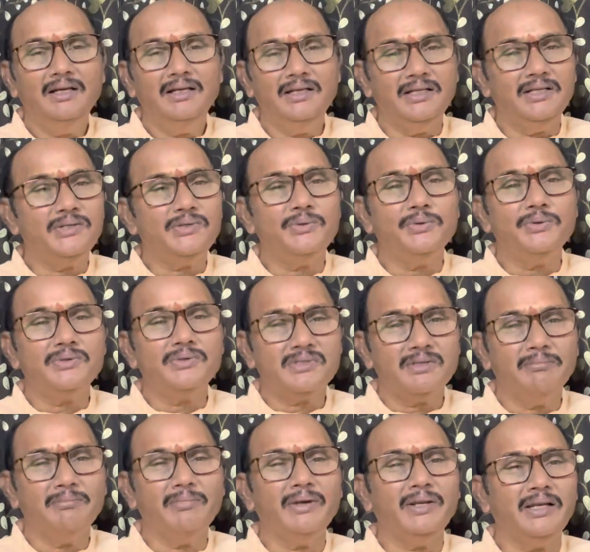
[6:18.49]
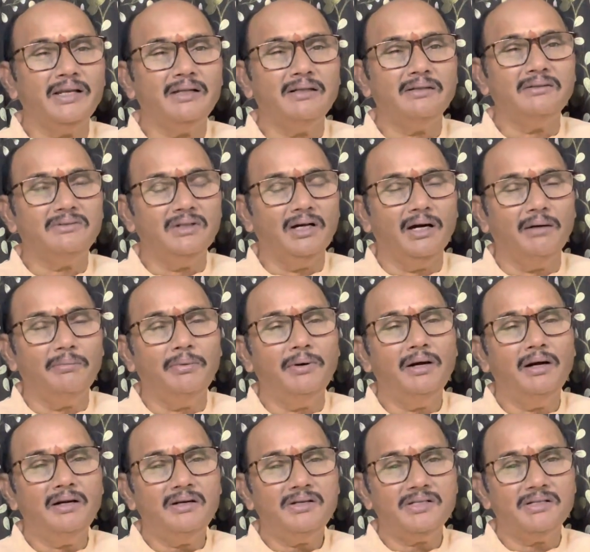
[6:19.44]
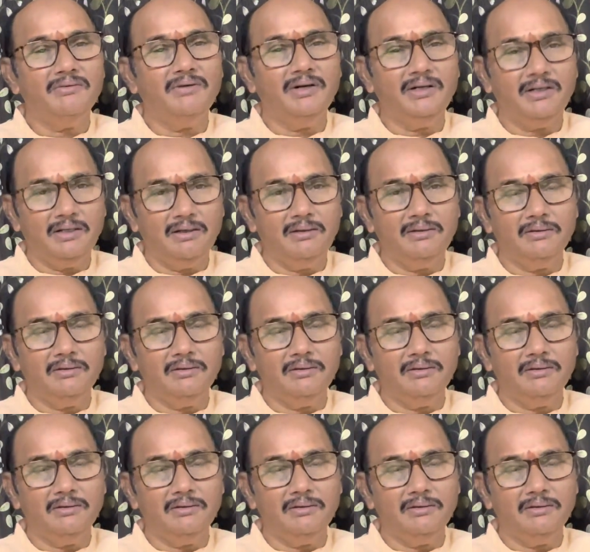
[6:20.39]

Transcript: is doing some menial job and she wanted